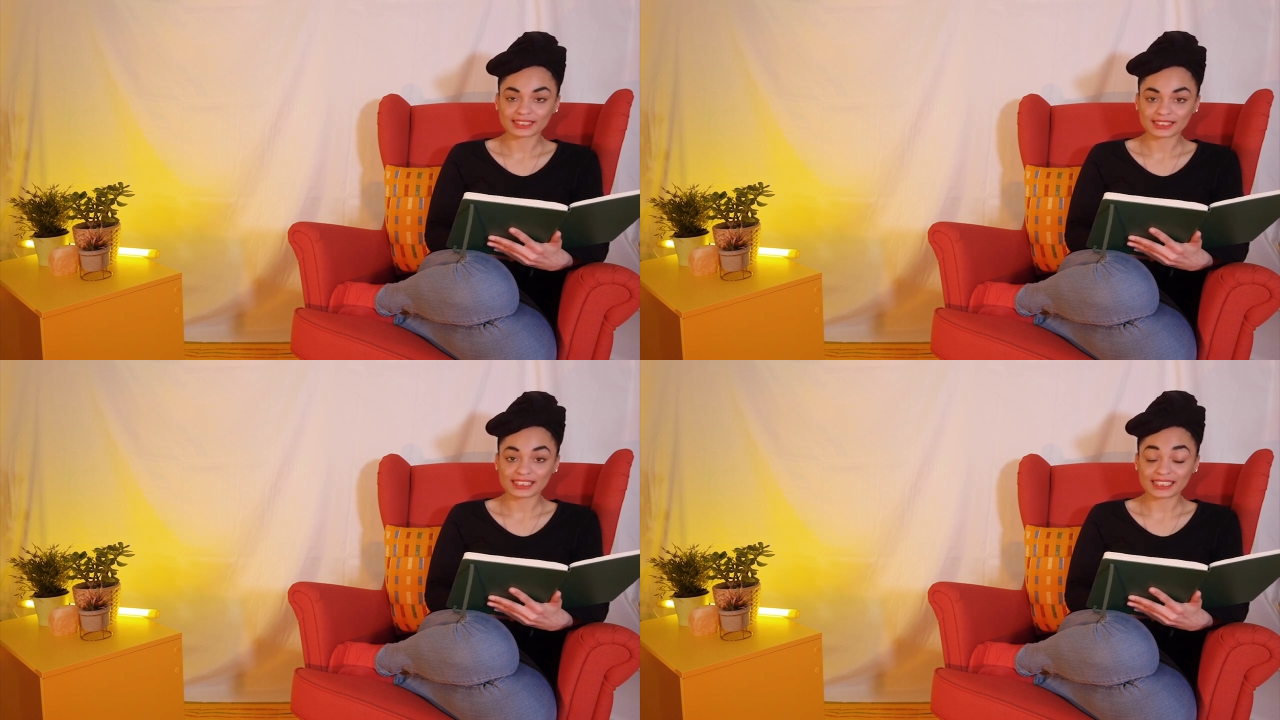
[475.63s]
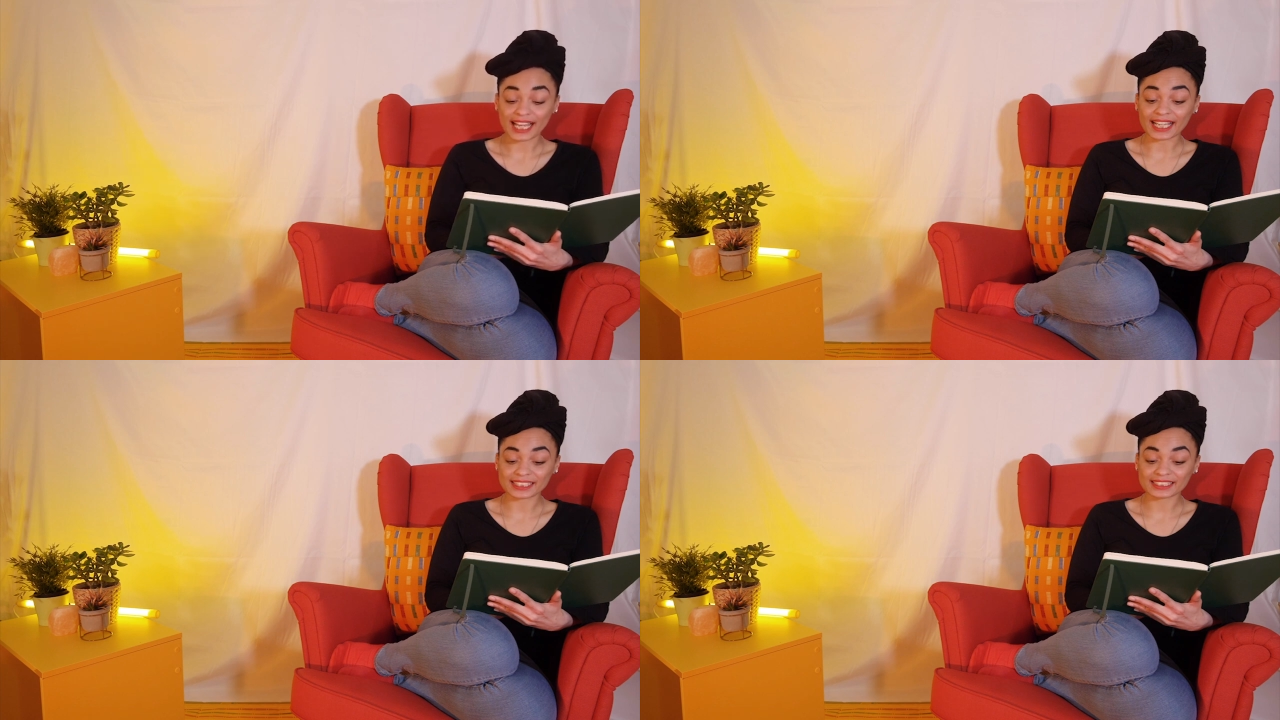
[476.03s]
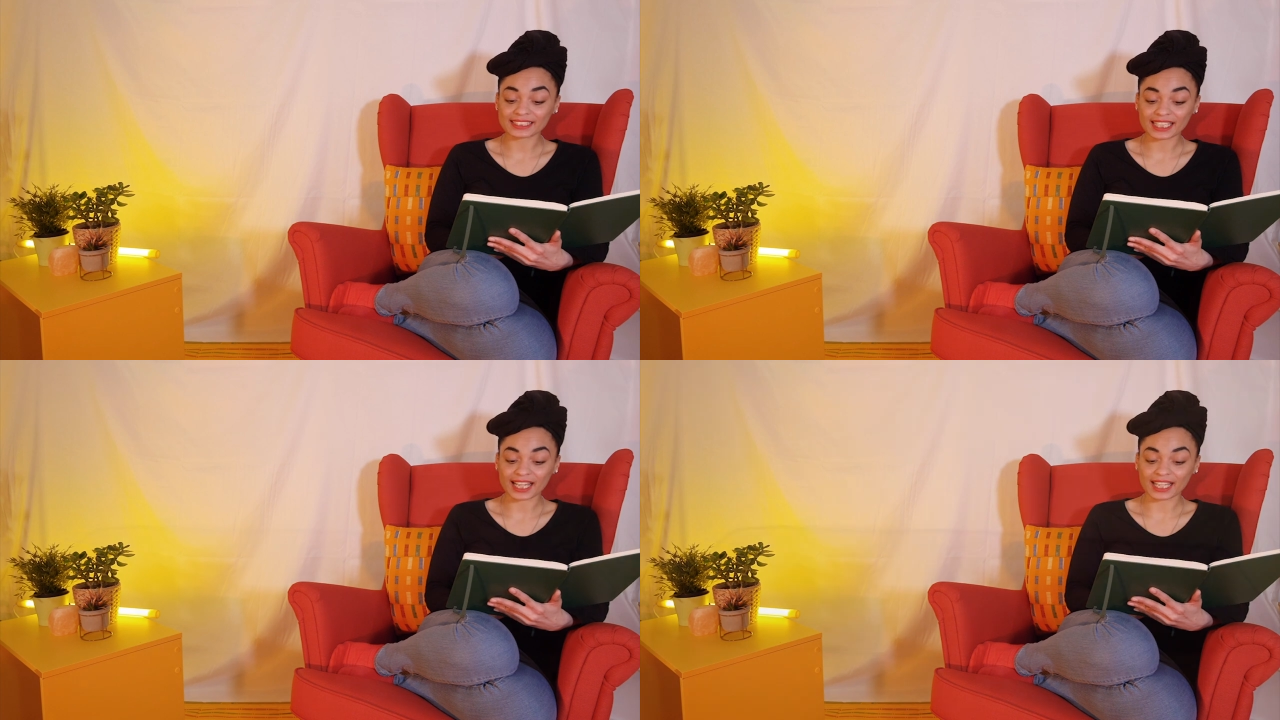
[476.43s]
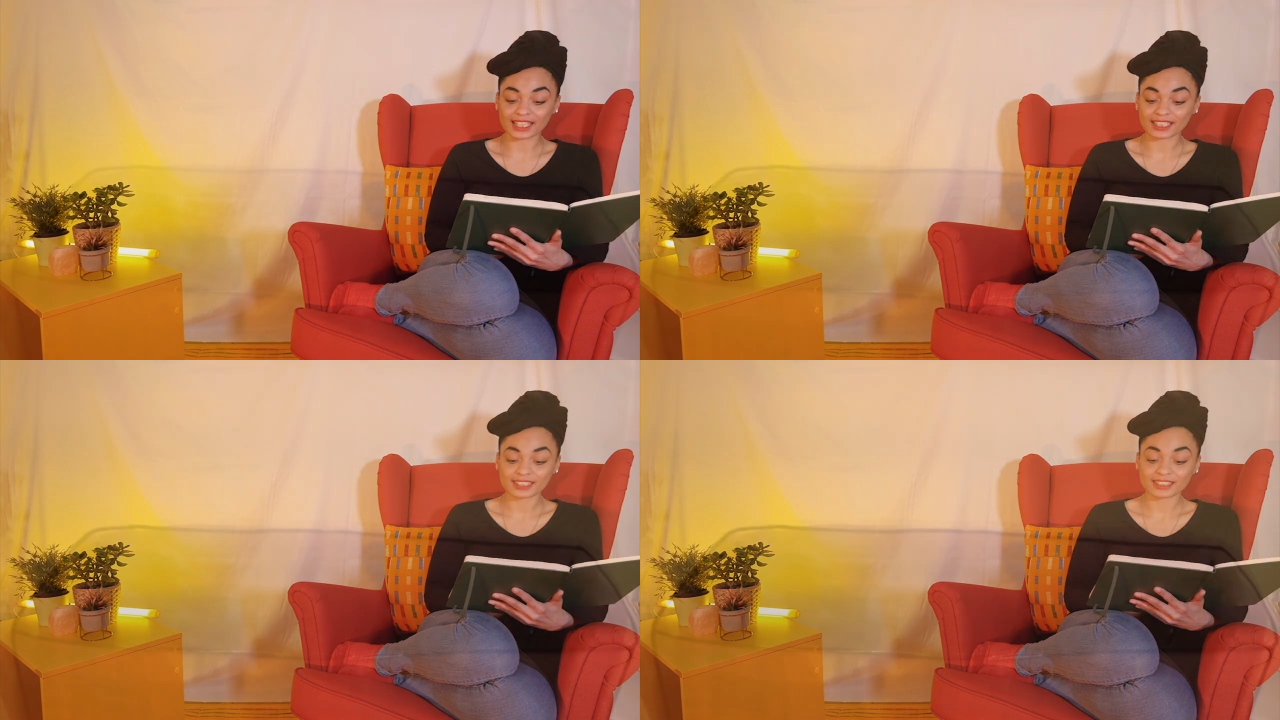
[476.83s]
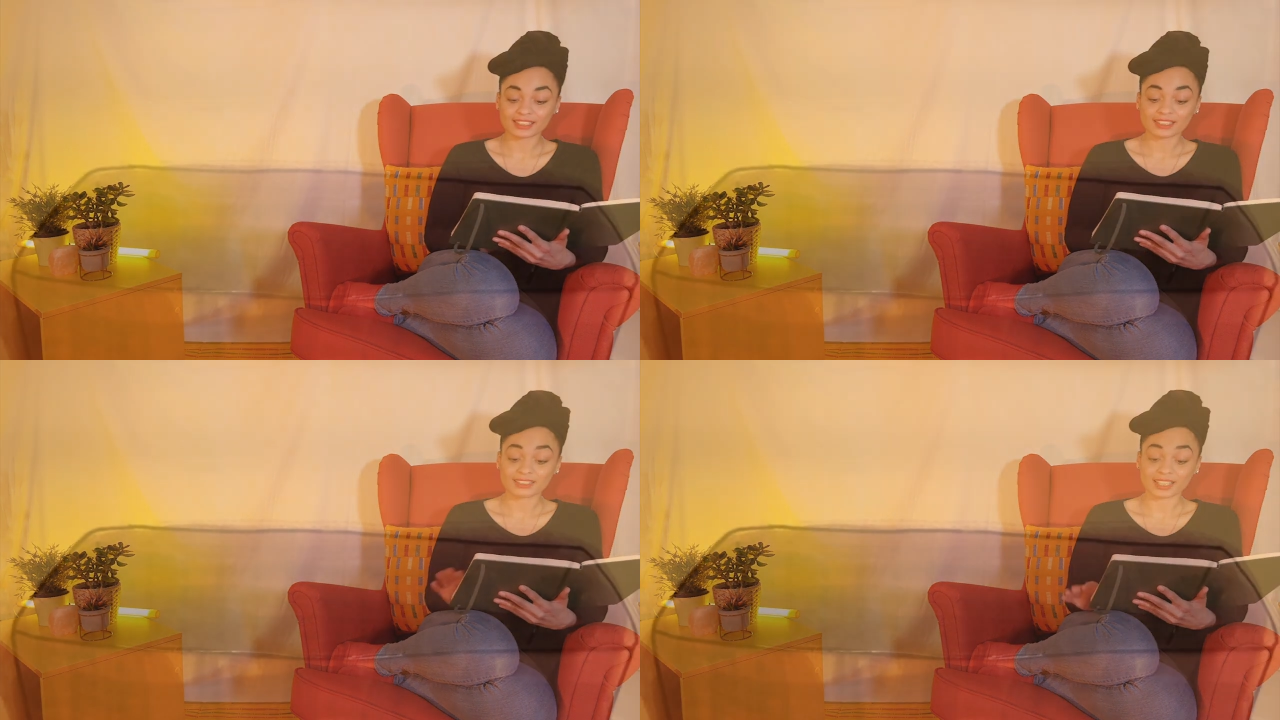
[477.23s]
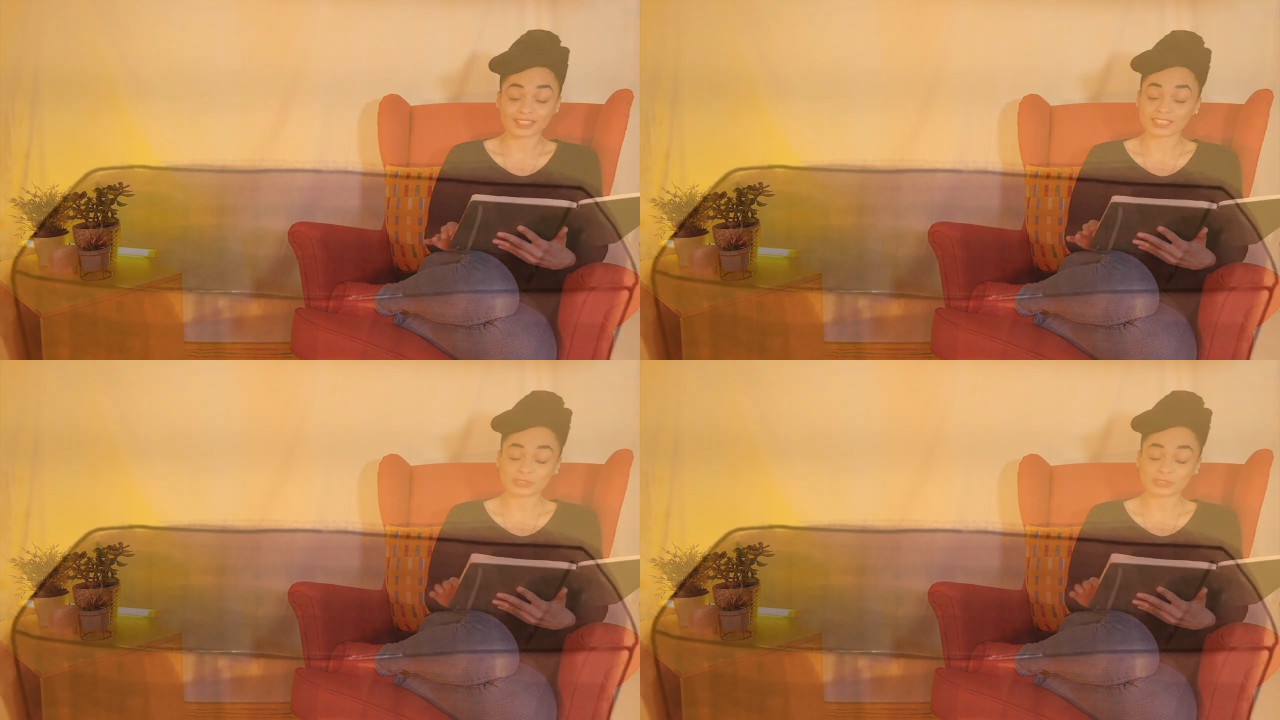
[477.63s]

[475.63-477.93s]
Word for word: today is the day that